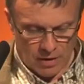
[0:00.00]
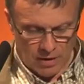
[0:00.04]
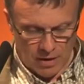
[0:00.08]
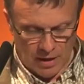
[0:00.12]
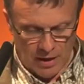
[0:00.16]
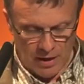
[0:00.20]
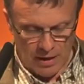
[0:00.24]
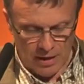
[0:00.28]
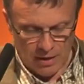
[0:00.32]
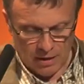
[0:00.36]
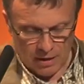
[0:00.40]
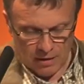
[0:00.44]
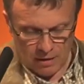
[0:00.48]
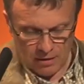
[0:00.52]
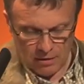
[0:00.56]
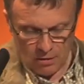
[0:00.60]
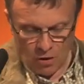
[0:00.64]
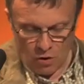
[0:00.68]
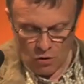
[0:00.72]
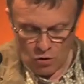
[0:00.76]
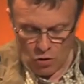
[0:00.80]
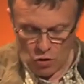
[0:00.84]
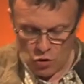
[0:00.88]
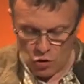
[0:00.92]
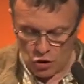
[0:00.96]
In
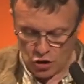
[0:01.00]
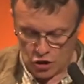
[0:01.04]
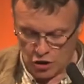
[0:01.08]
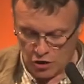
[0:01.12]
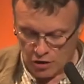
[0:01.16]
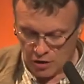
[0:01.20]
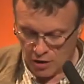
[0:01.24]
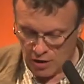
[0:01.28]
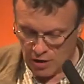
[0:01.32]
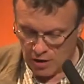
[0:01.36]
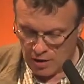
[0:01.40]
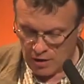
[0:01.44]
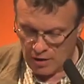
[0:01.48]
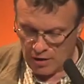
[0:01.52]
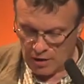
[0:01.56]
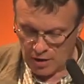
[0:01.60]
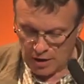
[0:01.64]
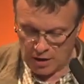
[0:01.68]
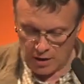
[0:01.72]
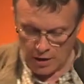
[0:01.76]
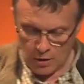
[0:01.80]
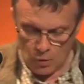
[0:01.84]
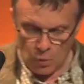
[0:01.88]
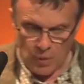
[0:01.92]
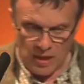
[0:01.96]
conclusion,
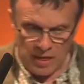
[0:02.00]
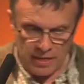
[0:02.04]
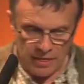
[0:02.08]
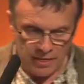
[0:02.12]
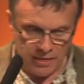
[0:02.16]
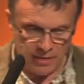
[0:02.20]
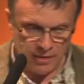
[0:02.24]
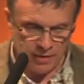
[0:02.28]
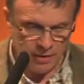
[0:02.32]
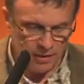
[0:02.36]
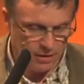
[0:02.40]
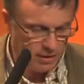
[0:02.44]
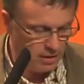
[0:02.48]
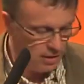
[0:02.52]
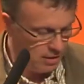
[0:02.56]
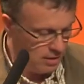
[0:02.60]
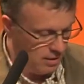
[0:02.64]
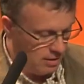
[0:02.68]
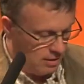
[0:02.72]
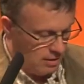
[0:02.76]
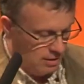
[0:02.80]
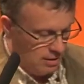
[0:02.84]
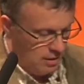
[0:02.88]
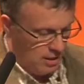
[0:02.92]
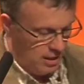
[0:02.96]
with
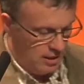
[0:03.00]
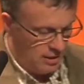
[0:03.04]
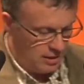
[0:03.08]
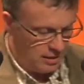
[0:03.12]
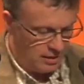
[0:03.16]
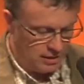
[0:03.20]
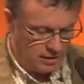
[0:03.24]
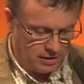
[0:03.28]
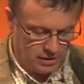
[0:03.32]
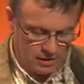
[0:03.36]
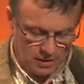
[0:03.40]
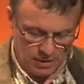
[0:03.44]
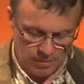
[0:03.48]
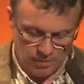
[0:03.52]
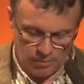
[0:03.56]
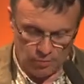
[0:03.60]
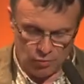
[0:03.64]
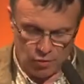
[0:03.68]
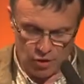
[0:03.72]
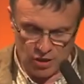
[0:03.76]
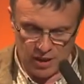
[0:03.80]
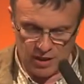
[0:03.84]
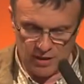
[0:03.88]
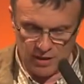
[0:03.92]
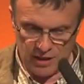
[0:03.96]
this
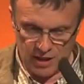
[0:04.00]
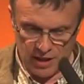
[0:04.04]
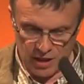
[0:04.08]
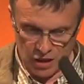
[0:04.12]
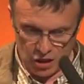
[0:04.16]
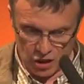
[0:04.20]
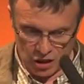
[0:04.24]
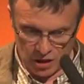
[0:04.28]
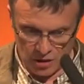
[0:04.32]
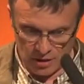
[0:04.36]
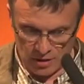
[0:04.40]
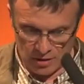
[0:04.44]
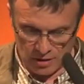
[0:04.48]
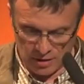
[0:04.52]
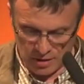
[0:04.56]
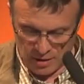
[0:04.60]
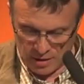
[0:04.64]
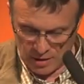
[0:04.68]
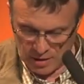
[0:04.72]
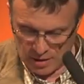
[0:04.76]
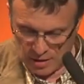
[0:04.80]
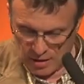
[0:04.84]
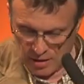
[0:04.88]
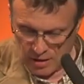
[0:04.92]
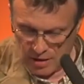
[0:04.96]
presentation,
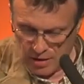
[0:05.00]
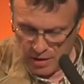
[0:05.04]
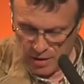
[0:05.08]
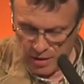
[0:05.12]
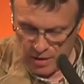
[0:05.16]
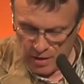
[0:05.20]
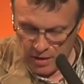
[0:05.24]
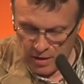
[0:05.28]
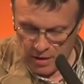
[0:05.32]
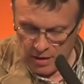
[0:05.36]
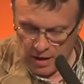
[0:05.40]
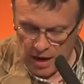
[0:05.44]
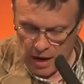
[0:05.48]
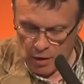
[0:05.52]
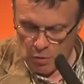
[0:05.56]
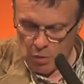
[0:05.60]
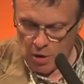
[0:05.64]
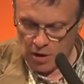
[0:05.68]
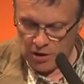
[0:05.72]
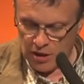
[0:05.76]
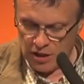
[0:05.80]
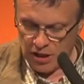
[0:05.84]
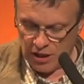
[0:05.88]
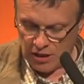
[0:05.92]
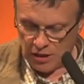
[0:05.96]
I
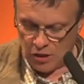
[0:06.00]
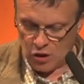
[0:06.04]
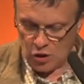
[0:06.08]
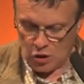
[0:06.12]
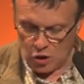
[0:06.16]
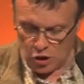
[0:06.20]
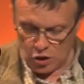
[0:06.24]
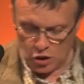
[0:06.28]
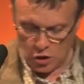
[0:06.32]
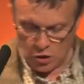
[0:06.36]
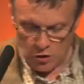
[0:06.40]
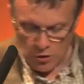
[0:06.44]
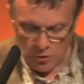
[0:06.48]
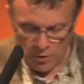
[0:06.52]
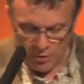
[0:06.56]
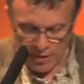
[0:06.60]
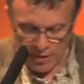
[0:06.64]
wanted to show you